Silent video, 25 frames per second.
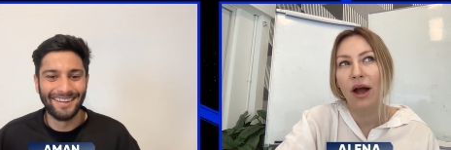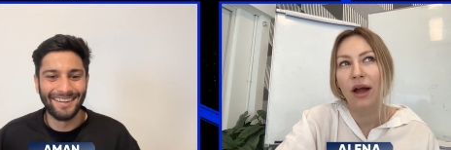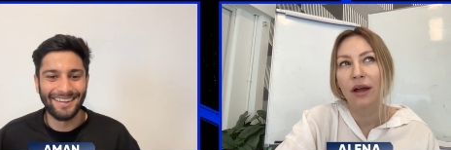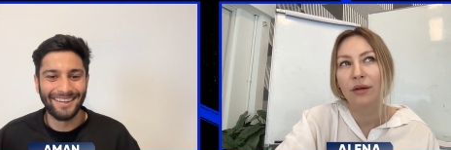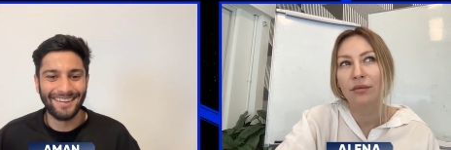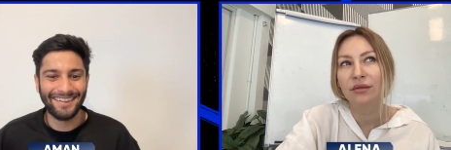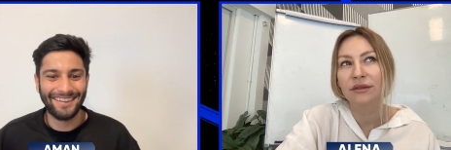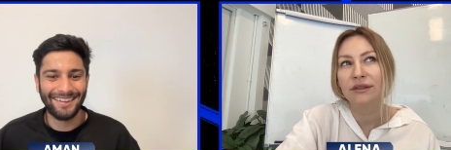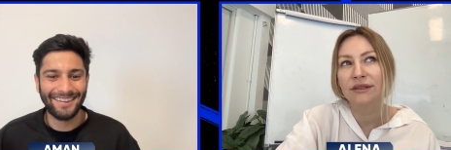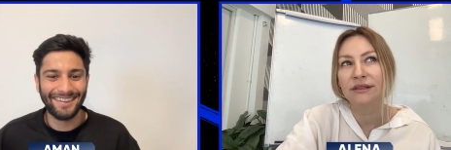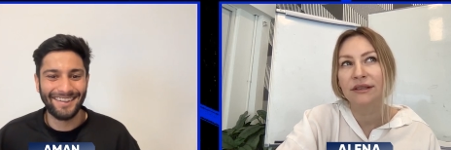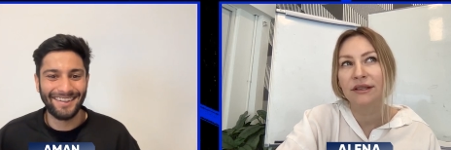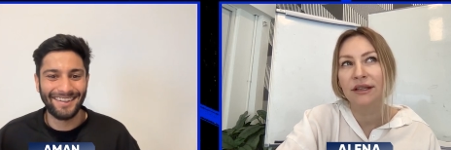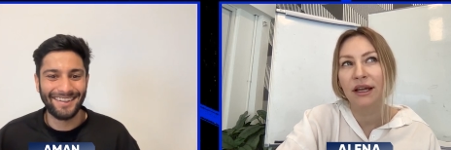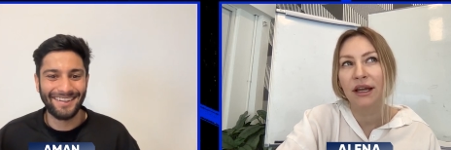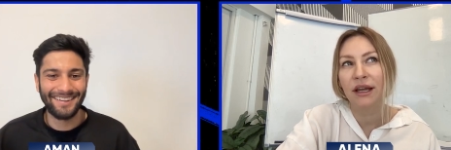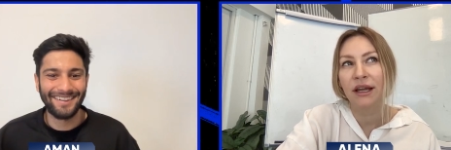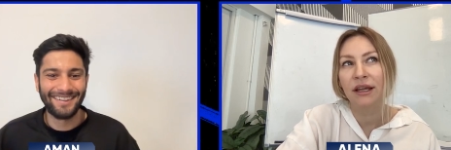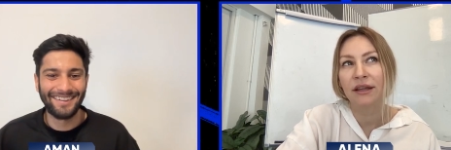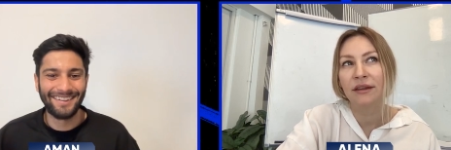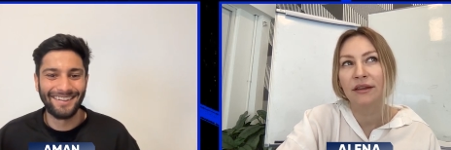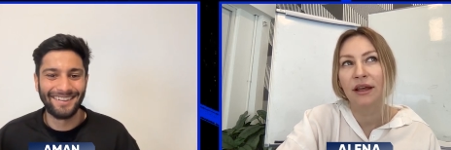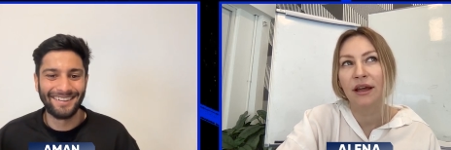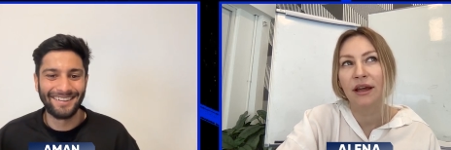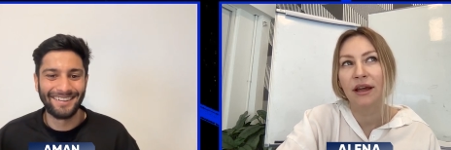Speaker 1: I would
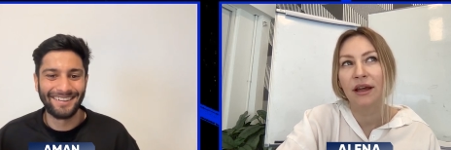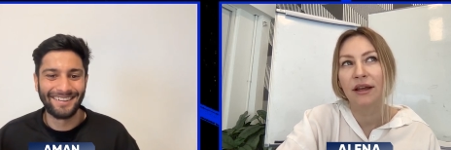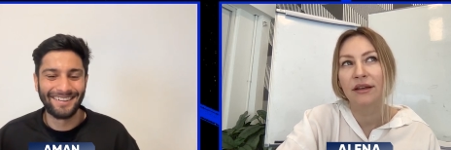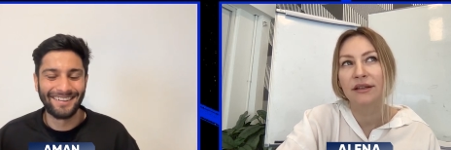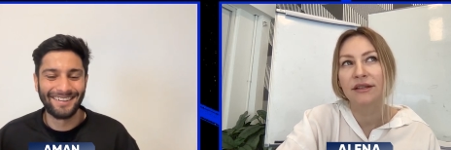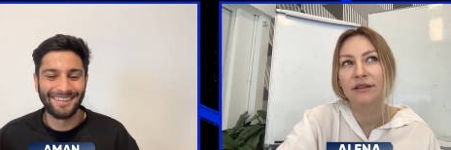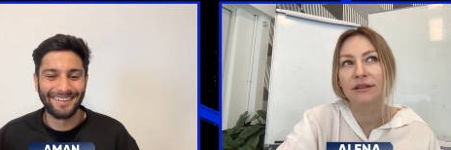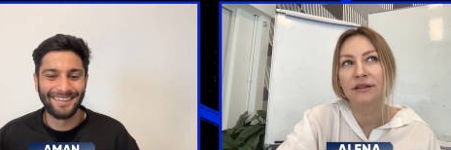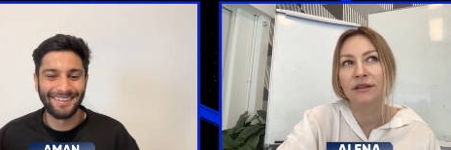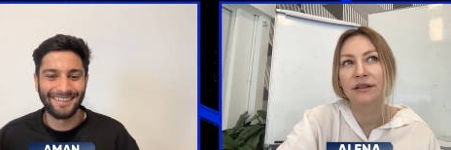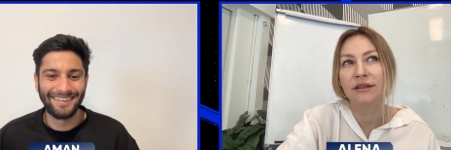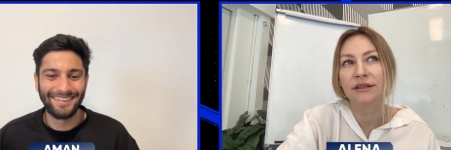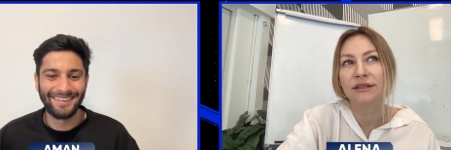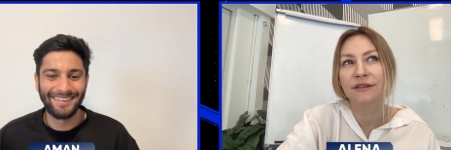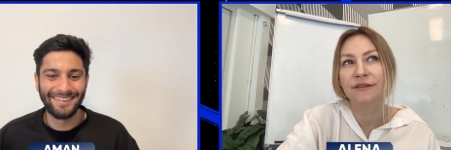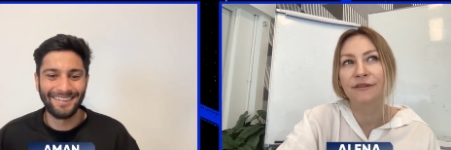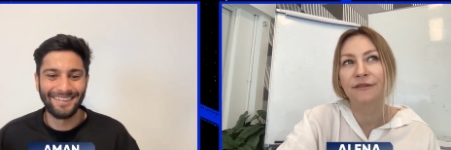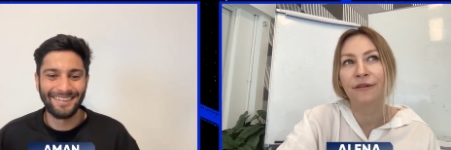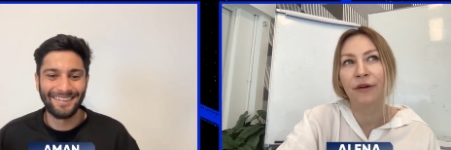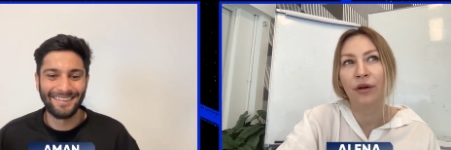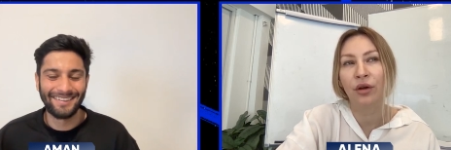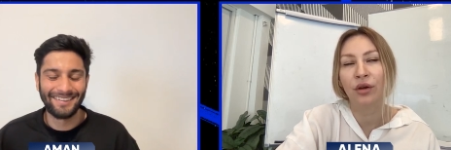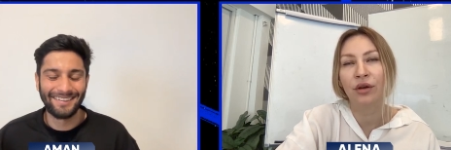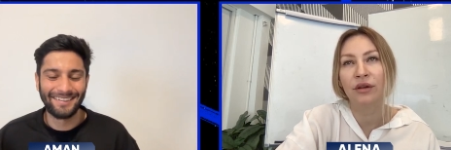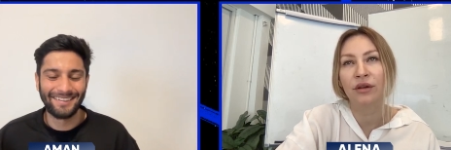say that this
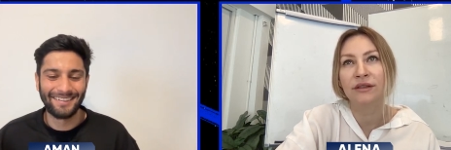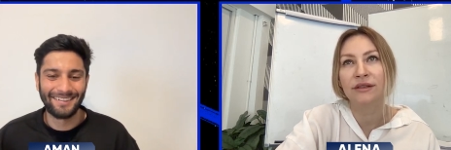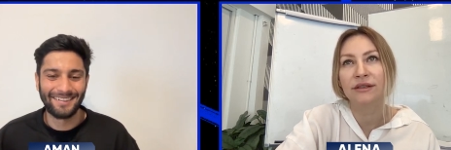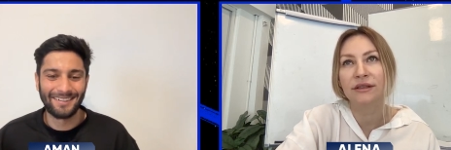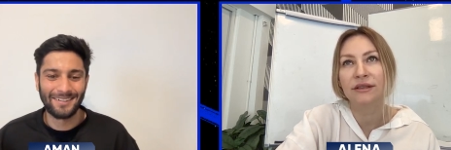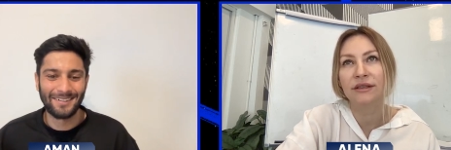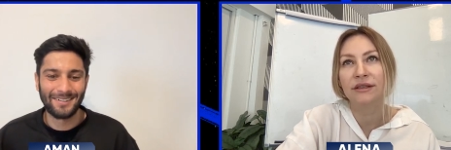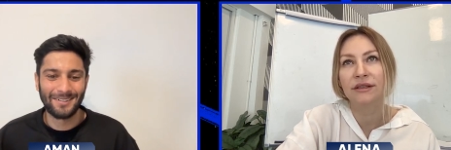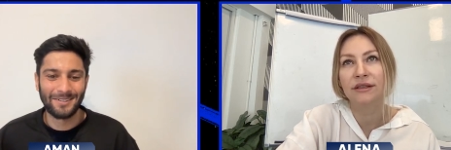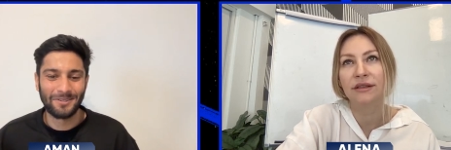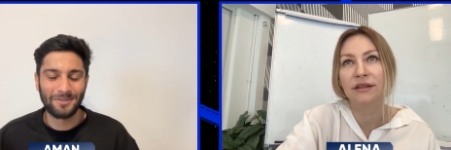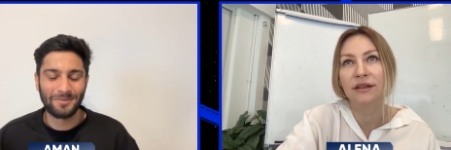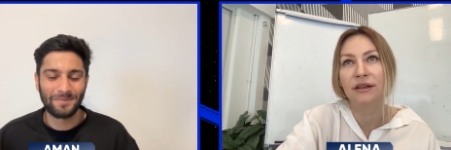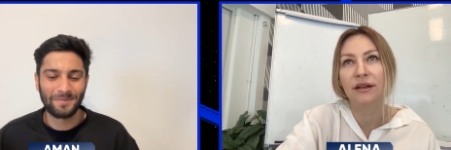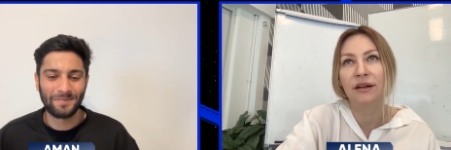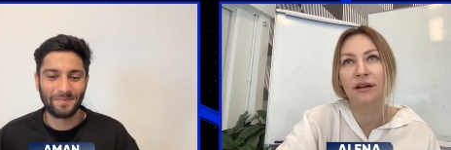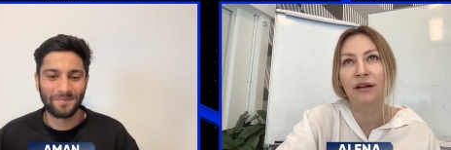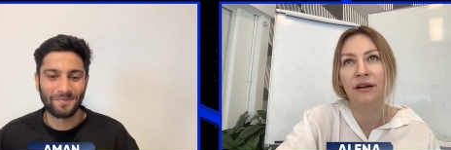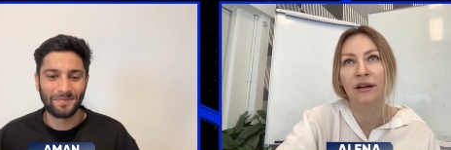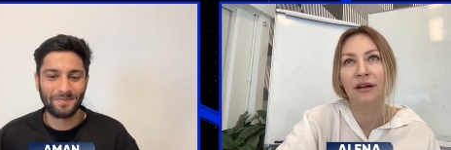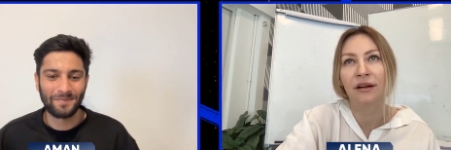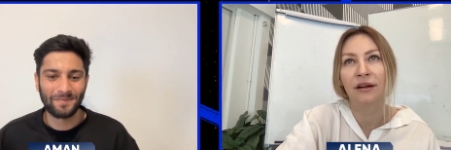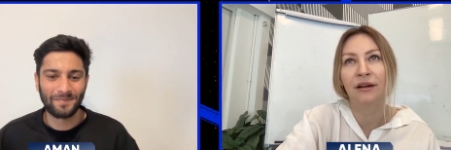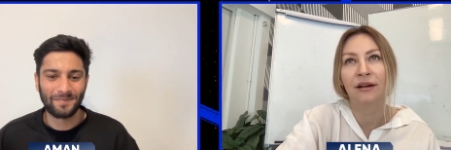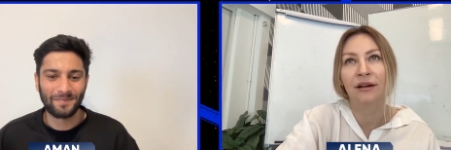first
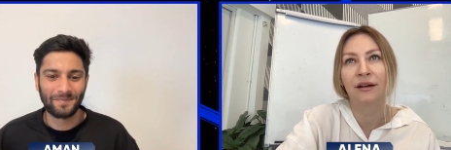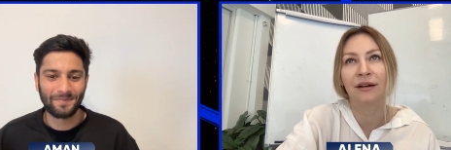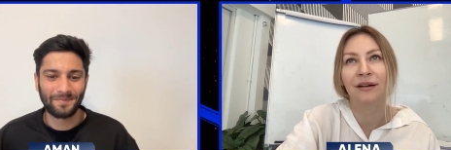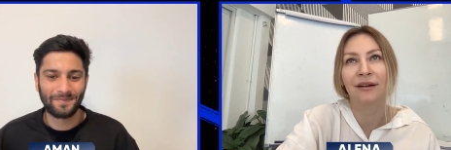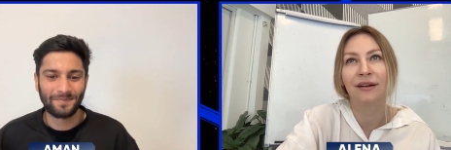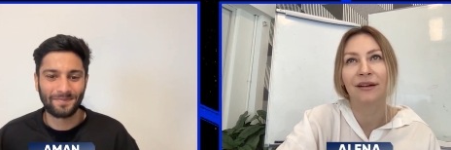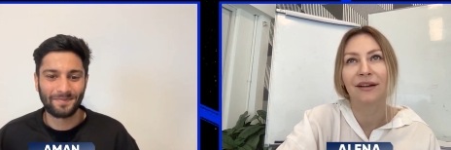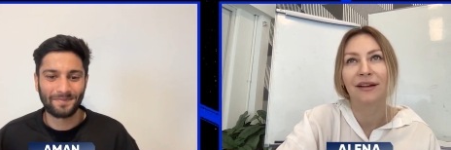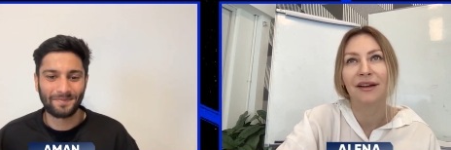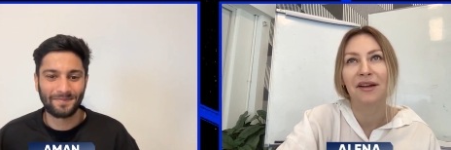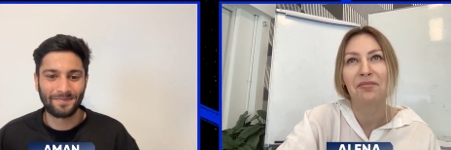uh,